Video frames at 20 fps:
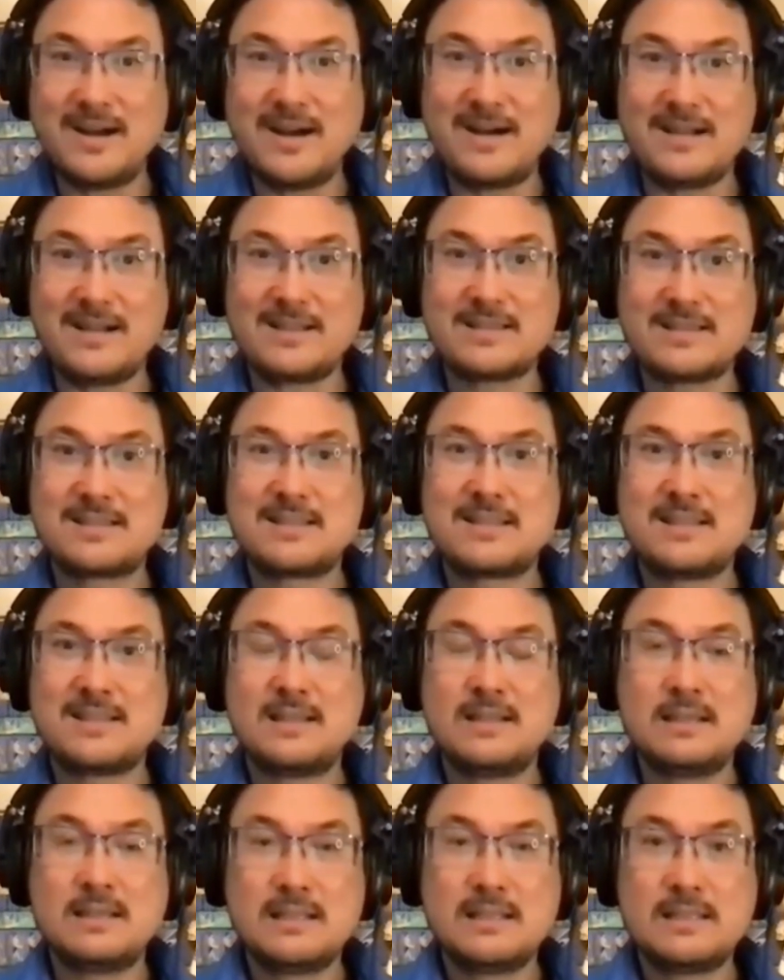us
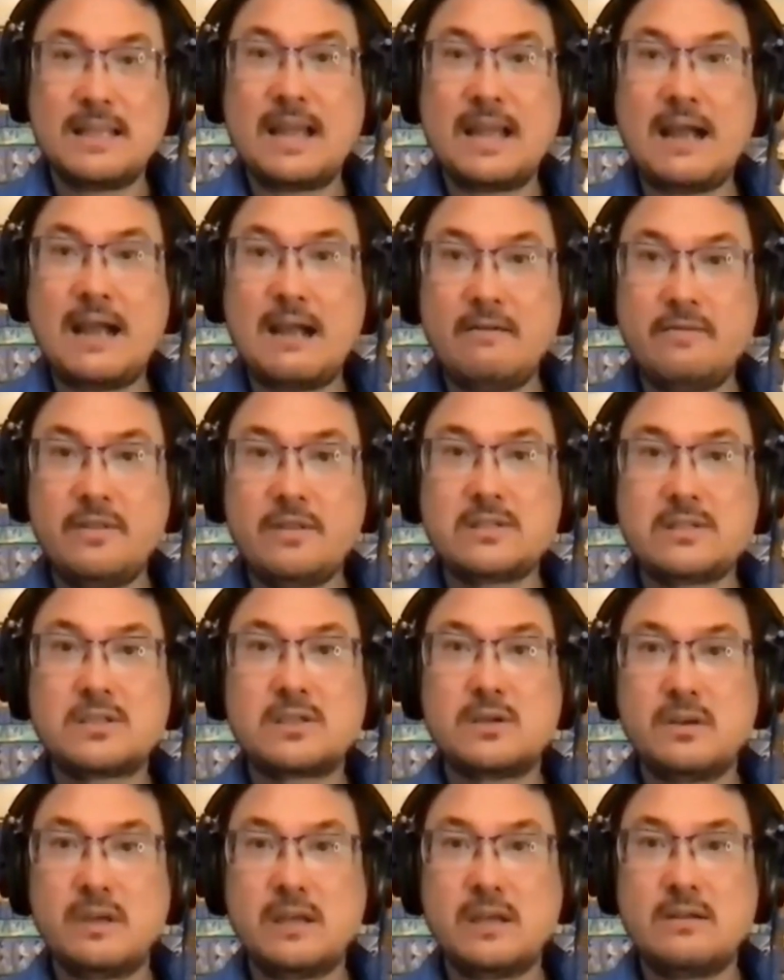to have
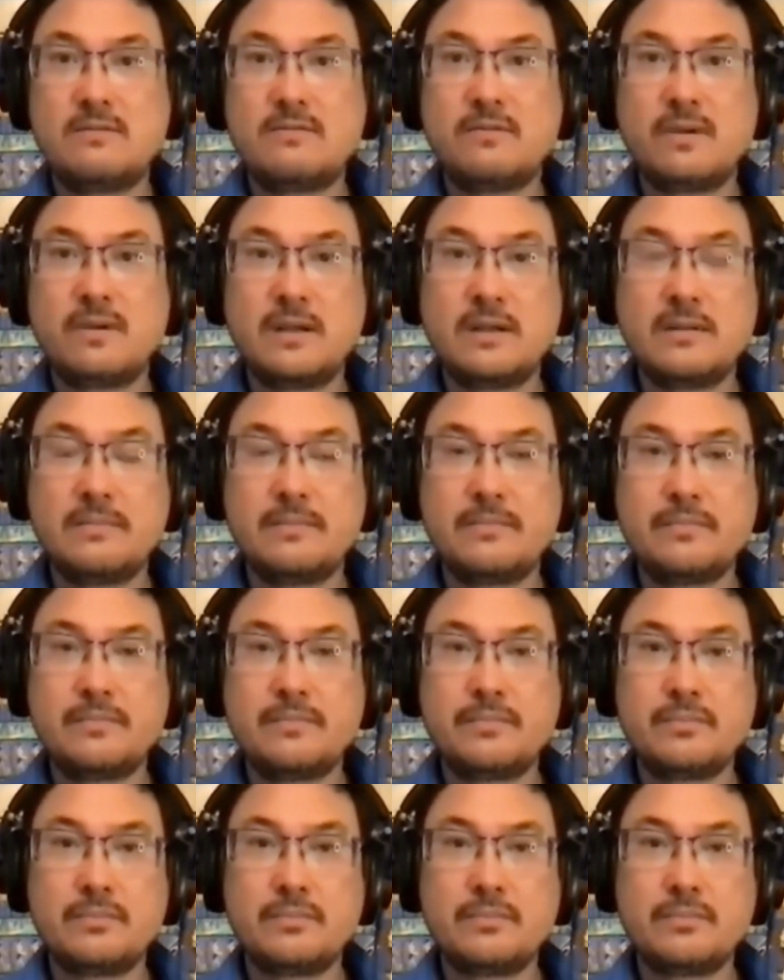this creative freedom,